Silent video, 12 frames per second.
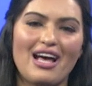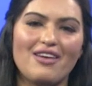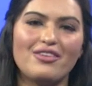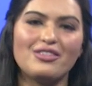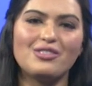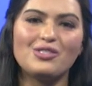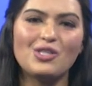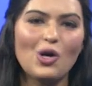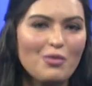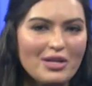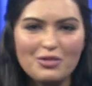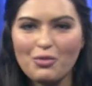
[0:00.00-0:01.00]
to have so
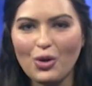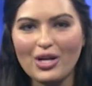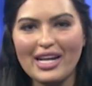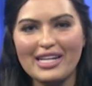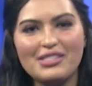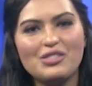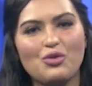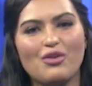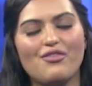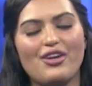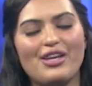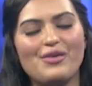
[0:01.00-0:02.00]
much more in store
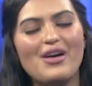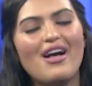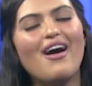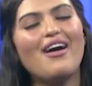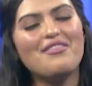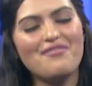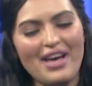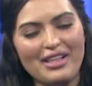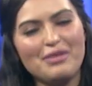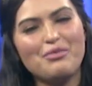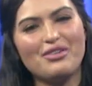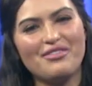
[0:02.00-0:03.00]
for you on
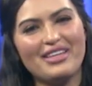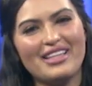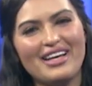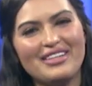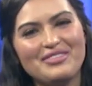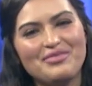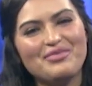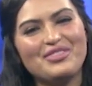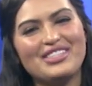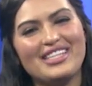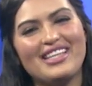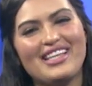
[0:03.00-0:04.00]
Valley Por Vida. We'll
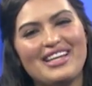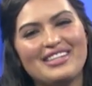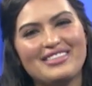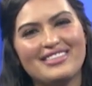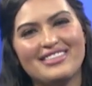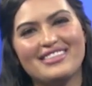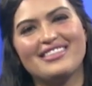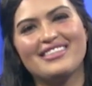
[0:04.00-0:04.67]
see you then.